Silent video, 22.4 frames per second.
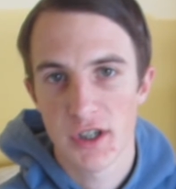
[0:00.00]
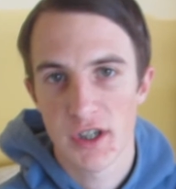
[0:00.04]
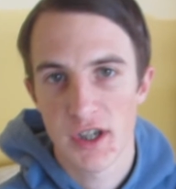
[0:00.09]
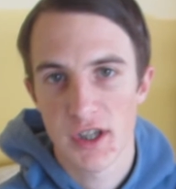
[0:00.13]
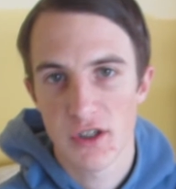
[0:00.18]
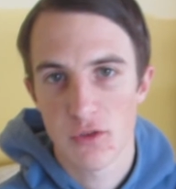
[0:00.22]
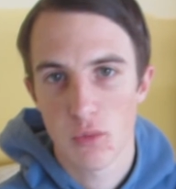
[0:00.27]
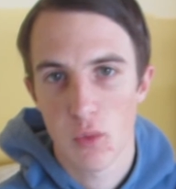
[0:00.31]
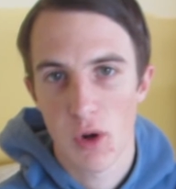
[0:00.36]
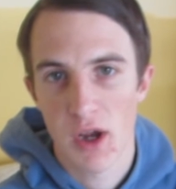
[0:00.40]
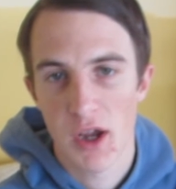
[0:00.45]

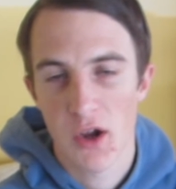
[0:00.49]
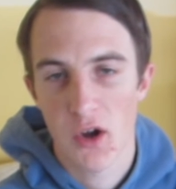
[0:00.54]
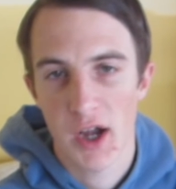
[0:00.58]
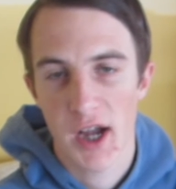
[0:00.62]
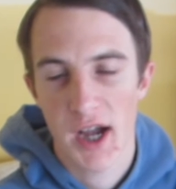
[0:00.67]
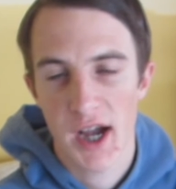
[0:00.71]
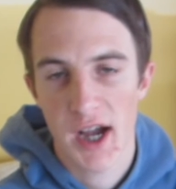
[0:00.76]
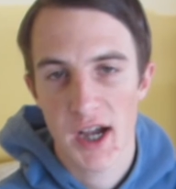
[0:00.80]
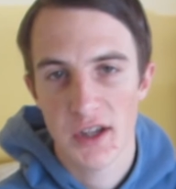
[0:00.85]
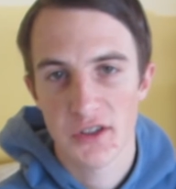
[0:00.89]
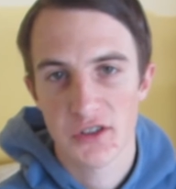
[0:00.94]
It's where I
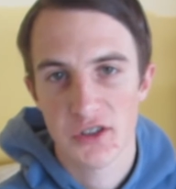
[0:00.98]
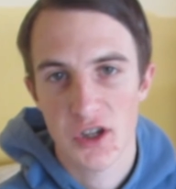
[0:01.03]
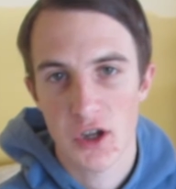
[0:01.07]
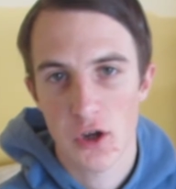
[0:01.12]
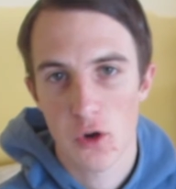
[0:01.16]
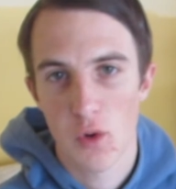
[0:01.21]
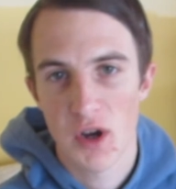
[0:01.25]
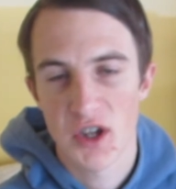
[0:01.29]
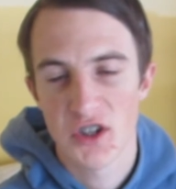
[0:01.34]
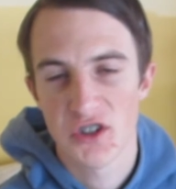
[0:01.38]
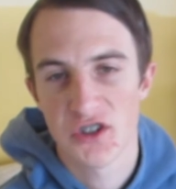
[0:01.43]
ask a
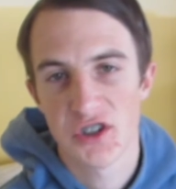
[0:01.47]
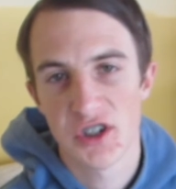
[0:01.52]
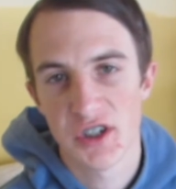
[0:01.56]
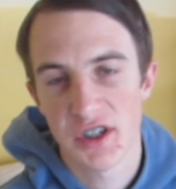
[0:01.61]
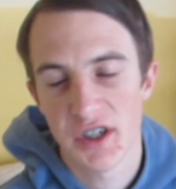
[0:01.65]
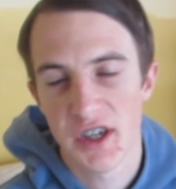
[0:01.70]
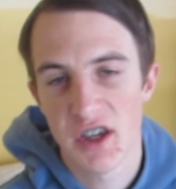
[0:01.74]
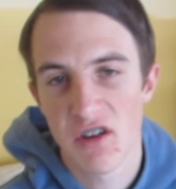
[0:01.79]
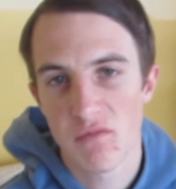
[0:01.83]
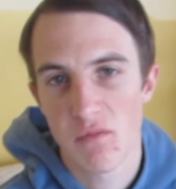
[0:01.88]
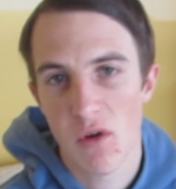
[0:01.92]

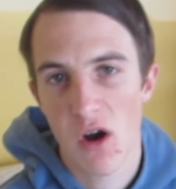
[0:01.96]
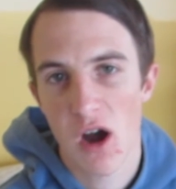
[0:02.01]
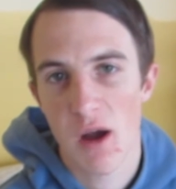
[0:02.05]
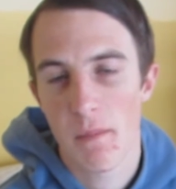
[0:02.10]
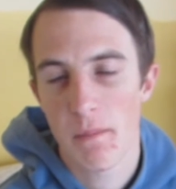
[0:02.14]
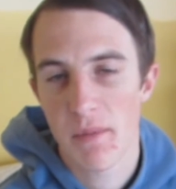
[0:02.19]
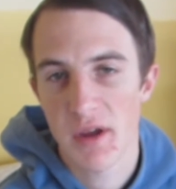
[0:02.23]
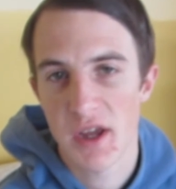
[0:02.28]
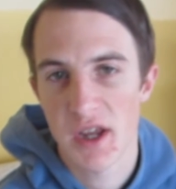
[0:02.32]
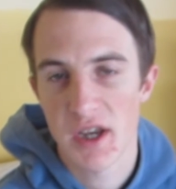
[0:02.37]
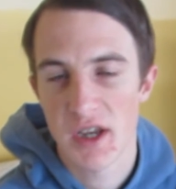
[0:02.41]
question, give my
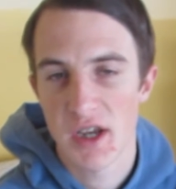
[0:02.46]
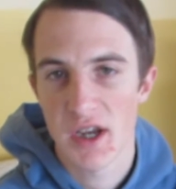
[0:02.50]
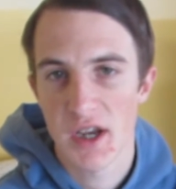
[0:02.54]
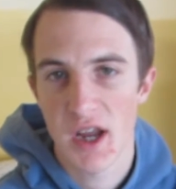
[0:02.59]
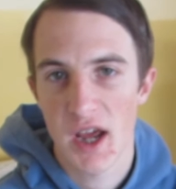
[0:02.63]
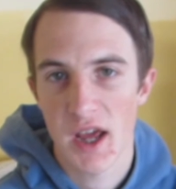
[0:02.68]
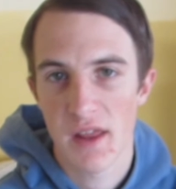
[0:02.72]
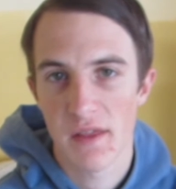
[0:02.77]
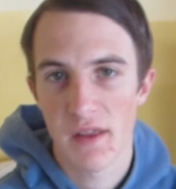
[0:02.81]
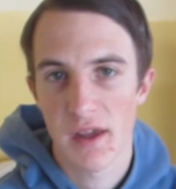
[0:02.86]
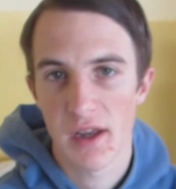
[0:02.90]
opinion,
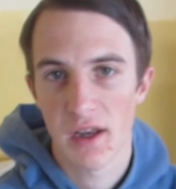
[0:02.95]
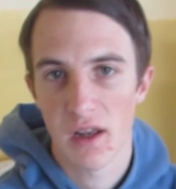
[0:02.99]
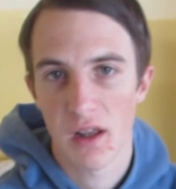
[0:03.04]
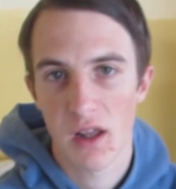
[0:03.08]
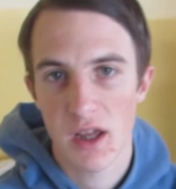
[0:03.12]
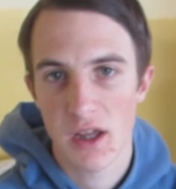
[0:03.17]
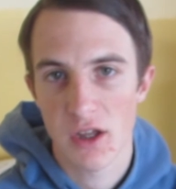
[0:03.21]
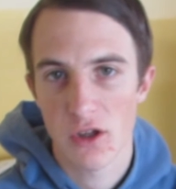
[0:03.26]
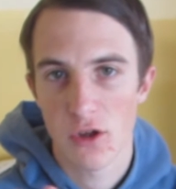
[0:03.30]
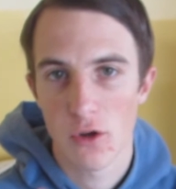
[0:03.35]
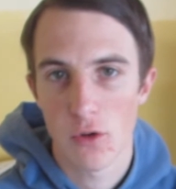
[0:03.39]
and then
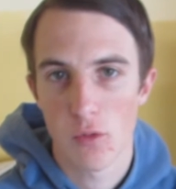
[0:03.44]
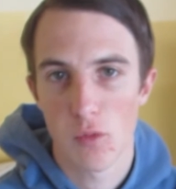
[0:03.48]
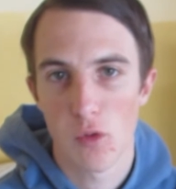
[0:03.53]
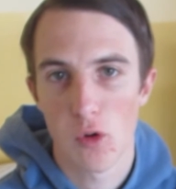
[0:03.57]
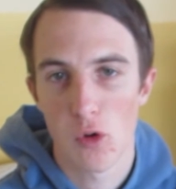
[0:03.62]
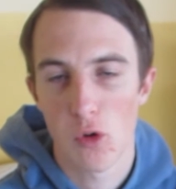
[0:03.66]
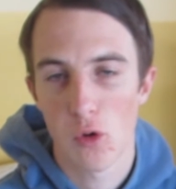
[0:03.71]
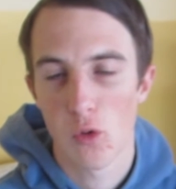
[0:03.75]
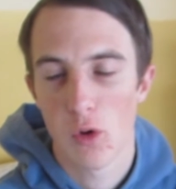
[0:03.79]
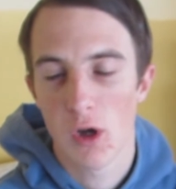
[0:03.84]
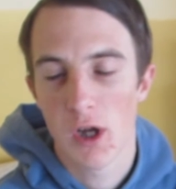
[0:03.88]
let you
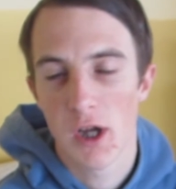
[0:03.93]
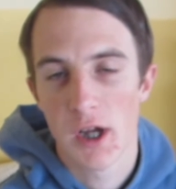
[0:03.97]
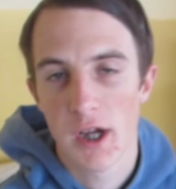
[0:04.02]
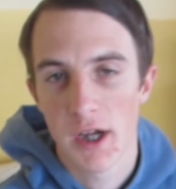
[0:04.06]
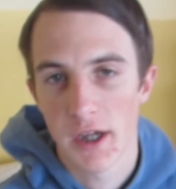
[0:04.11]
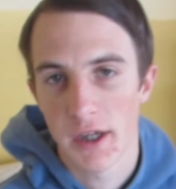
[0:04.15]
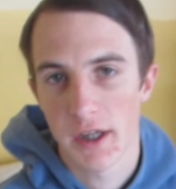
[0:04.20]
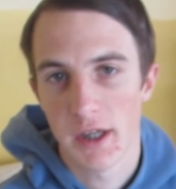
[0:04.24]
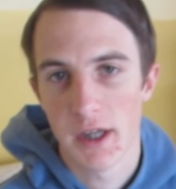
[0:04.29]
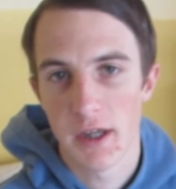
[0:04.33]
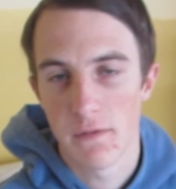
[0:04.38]
all
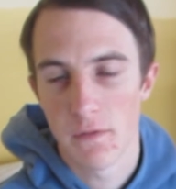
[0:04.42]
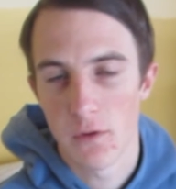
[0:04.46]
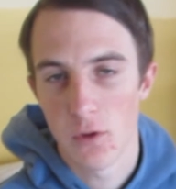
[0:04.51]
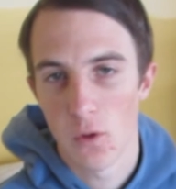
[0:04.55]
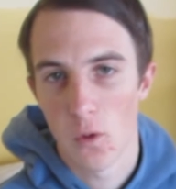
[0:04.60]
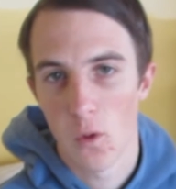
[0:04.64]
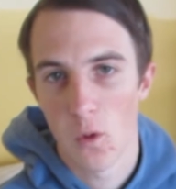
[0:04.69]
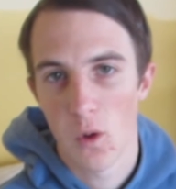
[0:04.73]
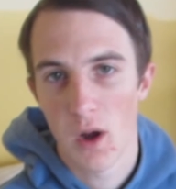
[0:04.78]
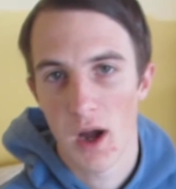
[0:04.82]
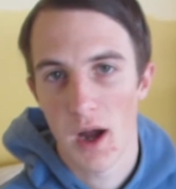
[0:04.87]
give
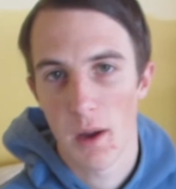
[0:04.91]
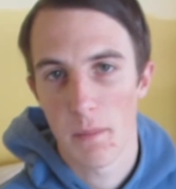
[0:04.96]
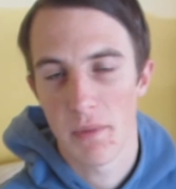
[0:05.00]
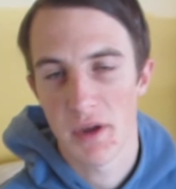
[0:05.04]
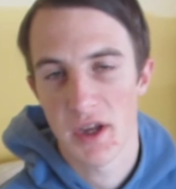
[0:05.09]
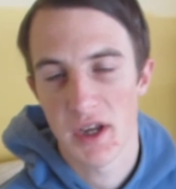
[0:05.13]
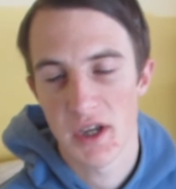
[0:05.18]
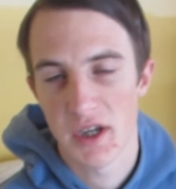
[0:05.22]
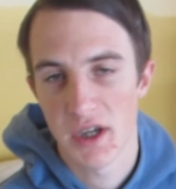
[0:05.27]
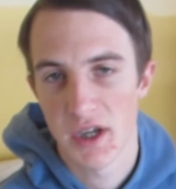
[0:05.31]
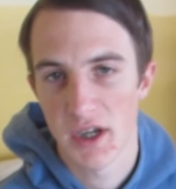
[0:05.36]
your
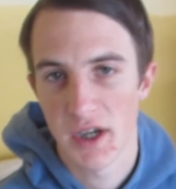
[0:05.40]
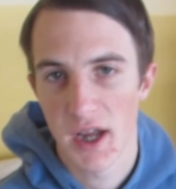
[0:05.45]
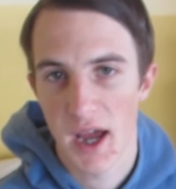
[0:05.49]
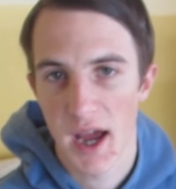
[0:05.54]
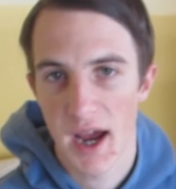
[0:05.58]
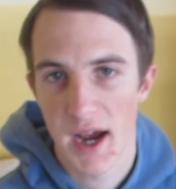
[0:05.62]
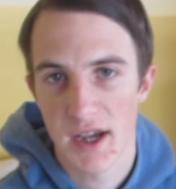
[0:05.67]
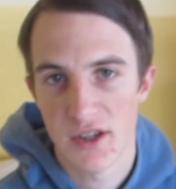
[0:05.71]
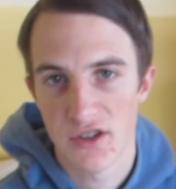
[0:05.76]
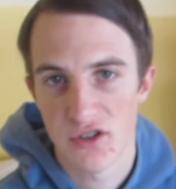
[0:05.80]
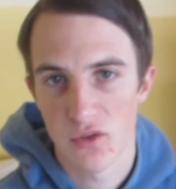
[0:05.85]
opinion
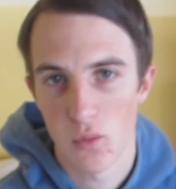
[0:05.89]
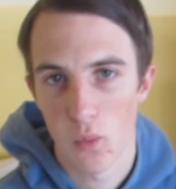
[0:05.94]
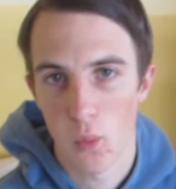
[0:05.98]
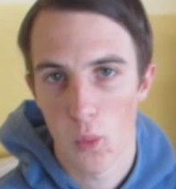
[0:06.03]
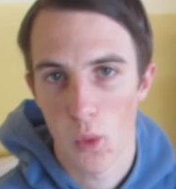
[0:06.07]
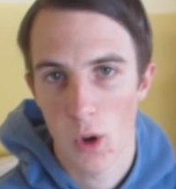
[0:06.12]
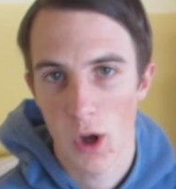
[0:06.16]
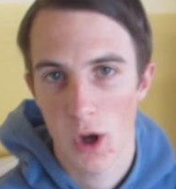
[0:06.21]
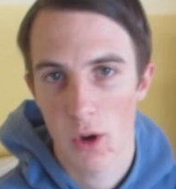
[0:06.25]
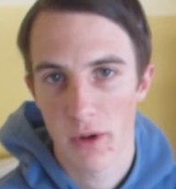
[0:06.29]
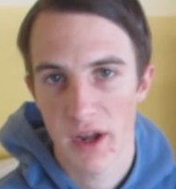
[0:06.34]
as
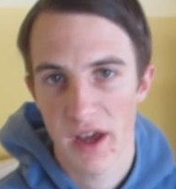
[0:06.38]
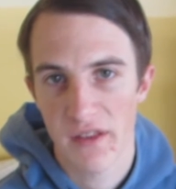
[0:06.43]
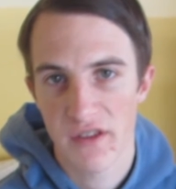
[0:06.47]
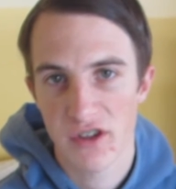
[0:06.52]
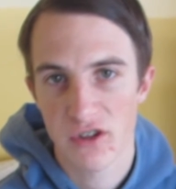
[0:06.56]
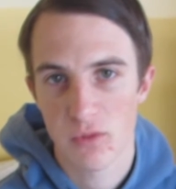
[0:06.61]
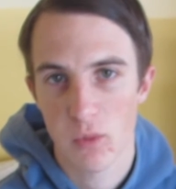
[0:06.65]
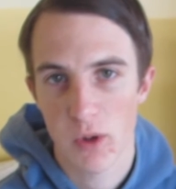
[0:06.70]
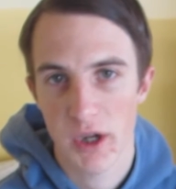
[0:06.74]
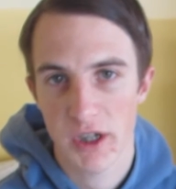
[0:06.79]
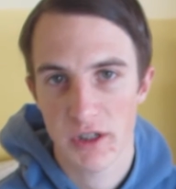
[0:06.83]
well. Now,
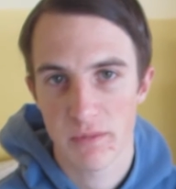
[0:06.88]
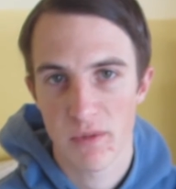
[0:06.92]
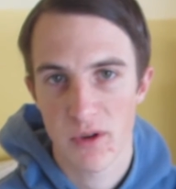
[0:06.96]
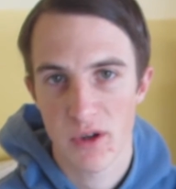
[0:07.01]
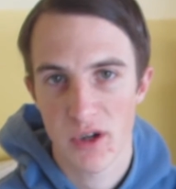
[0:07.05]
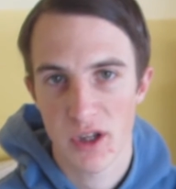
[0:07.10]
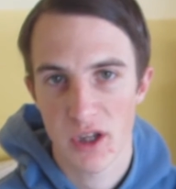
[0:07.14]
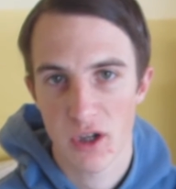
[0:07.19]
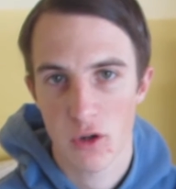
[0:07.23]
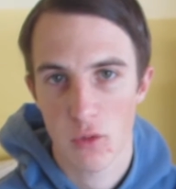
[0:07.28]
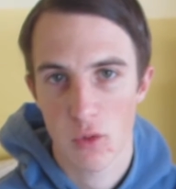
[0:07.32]
this week's
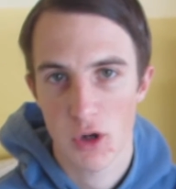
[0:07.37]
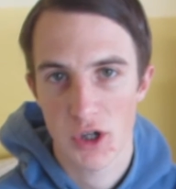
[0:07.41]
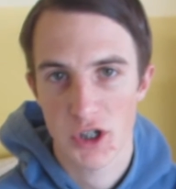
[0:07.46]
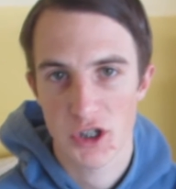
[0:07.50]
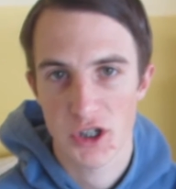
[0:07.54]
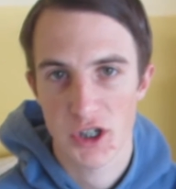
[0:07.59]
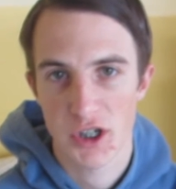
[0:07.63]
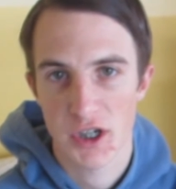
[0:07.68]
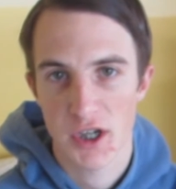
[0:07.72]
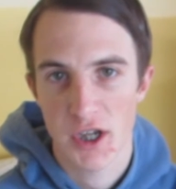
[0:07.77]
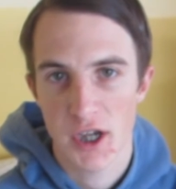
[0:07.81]
burning
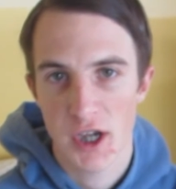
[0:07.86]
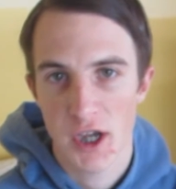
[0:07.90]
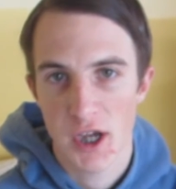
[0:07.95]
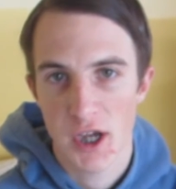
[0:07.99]
question,